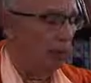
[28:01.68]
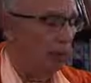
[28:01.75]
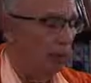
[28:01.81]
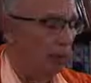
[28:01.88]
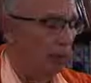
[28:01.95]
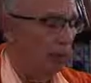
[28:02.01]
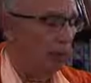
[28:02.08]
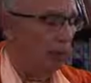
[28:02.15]

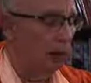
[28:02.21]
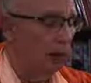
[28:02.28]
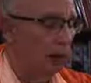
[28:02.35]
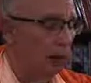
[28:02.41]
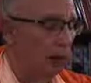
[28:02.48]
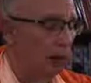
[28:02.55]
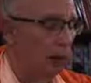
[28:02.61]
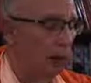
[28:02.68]
prabhura
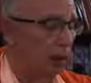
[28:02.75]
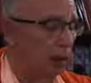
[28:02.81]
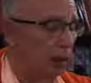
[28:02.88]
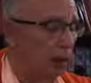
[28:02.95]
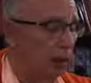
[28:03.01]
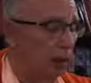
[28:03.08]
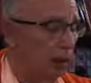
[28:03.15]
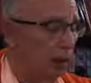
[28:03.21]

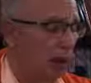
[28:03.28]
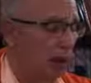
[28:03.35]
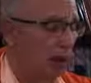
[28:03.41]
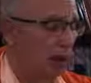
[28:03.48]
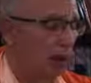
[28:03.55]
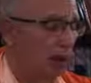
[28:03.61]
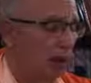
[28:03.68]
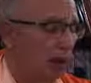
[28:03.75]
nartan.
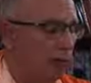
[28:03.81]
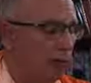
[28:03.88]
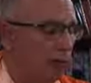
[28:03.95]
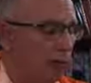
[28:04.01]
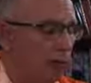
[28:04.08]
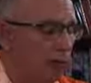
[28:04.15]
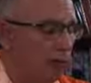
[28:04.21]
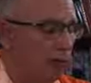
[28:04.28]
First the